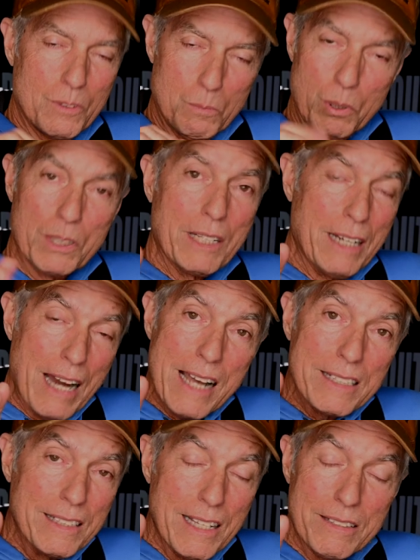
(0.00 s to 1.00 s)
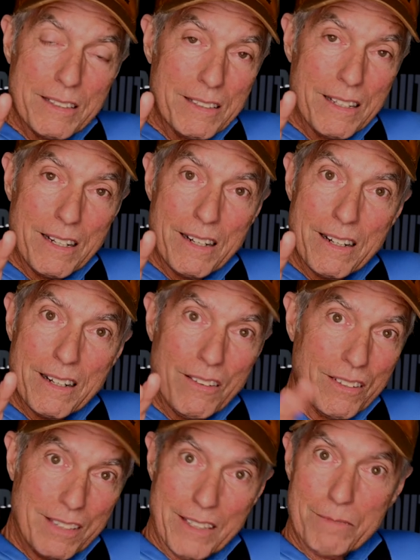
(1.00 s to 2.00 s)
Put the guides' names in there and
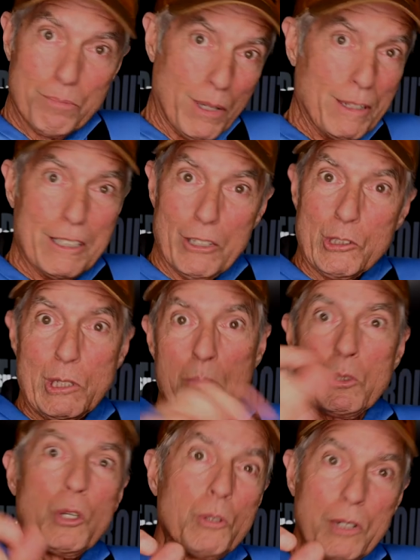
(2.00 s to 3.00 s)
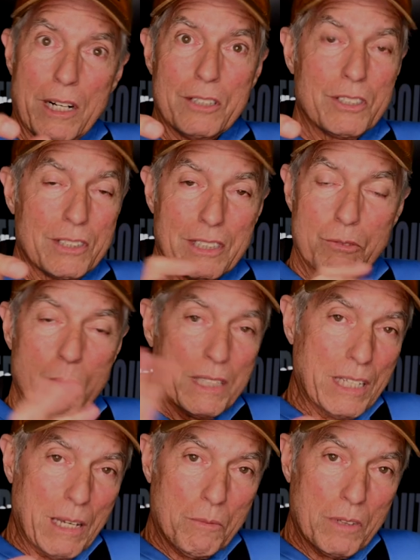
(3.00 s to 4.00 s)
everything probably goes up two notches. It
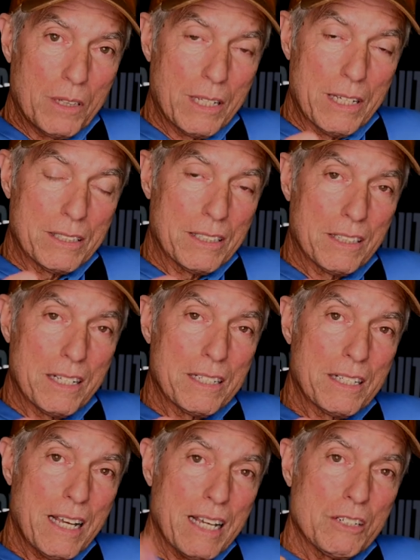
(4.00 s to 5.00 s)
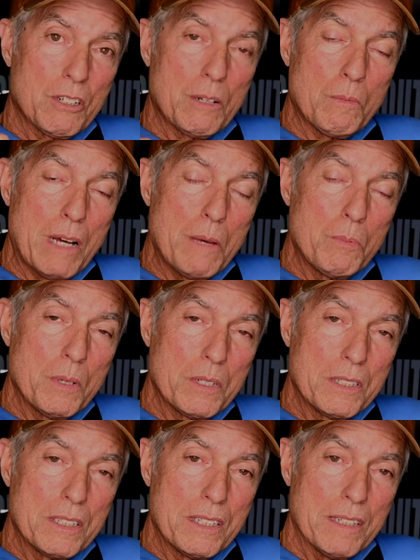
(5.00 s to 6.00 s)
became less and less accurate in my
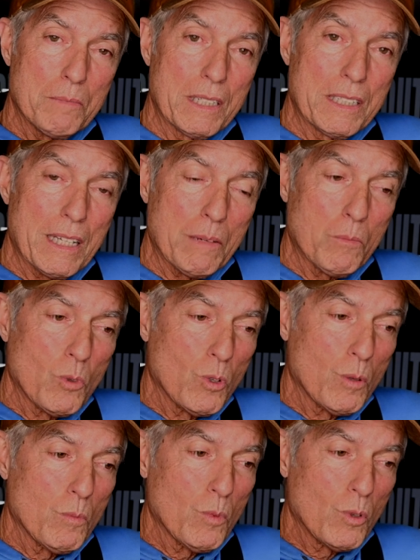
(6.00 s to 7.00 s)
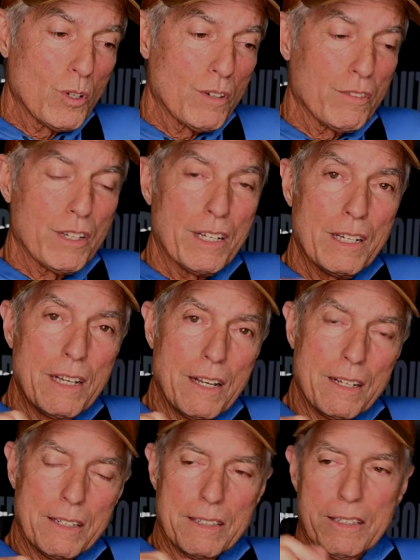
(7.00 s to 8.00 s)
opinion and became more and more of a
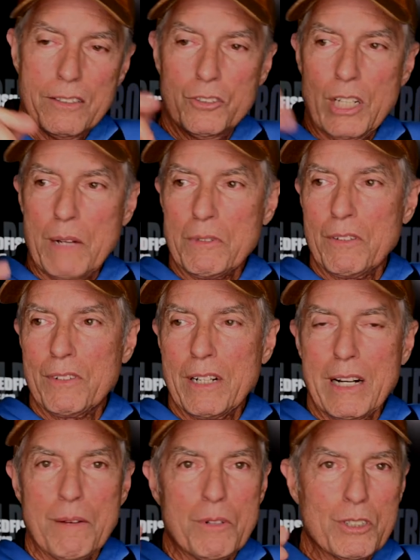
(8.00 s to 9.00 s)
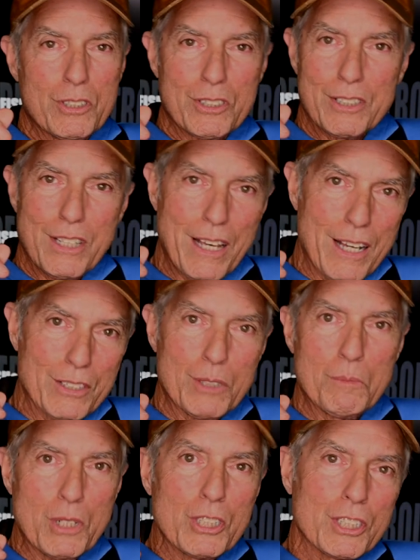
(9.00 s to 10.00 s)
Chamber of Commerce
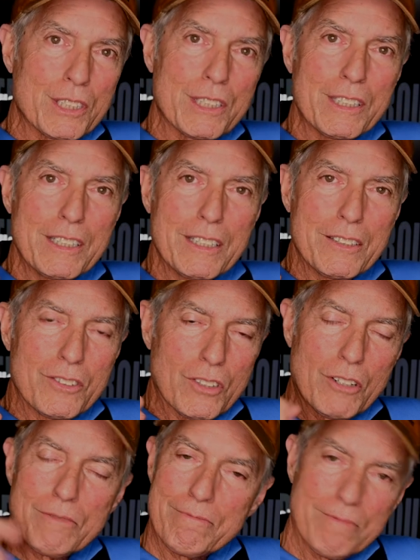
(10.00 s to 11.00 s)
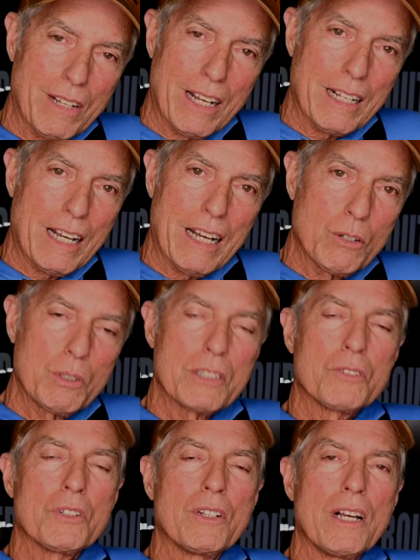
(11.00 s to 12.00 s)
exhibition. So I
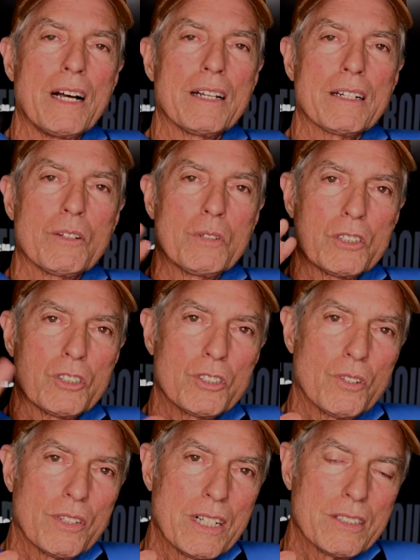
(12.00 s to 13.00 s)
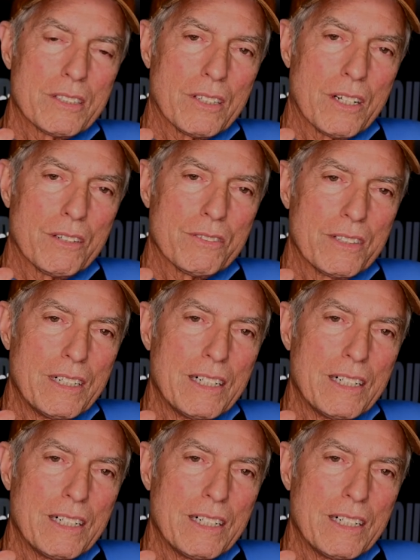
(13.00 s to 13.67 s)
quit doing that. I quit showing that stuff.